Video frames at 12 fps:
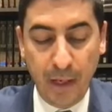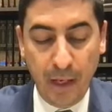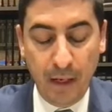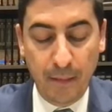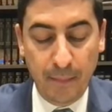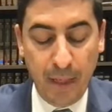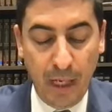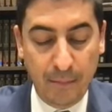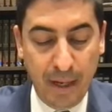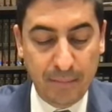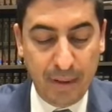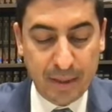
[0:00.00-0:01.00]
uh,
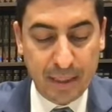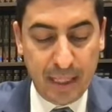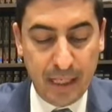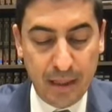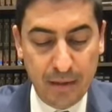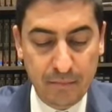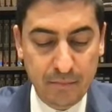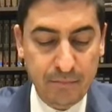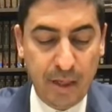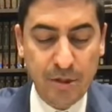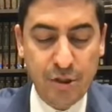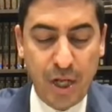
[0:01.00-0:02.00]
ben Bakar,
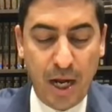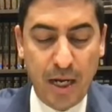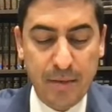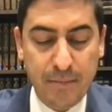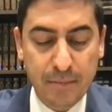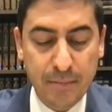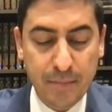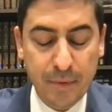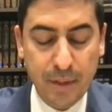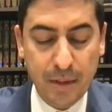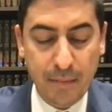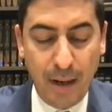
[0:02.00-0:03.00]
ben Shtayim,
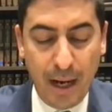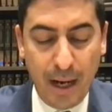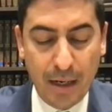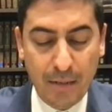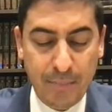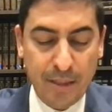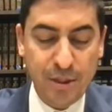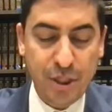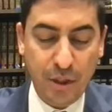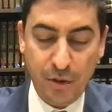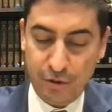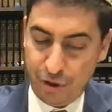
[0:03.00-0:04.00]
par, ben
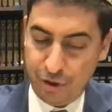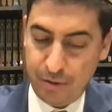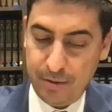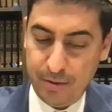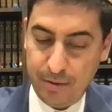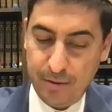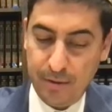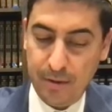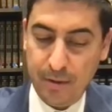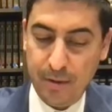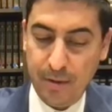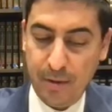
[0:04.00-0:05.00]
Shalosh.
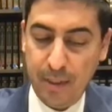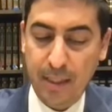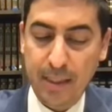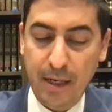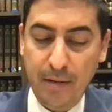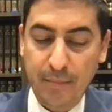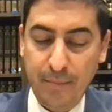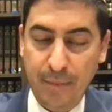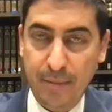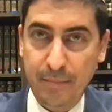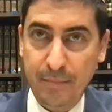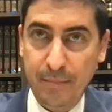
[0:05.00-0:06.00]
All right, now,
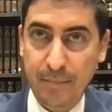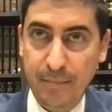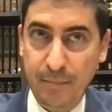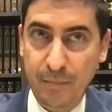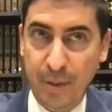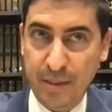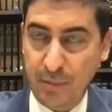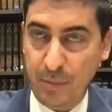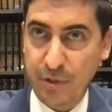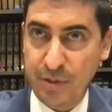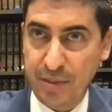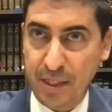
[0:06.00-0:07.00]
but based on what
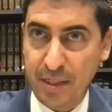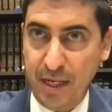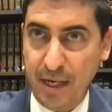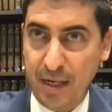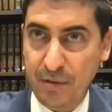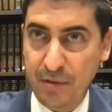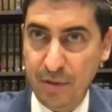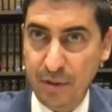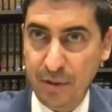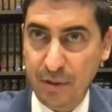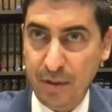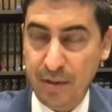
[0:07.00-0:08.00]
we just said now,
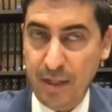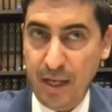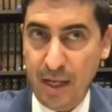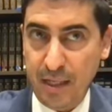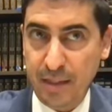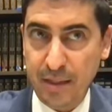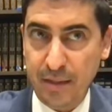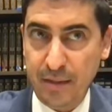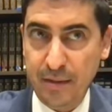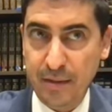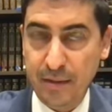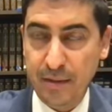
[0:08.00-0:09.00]
the
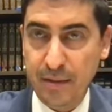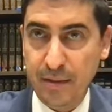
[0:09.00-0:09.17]
Egel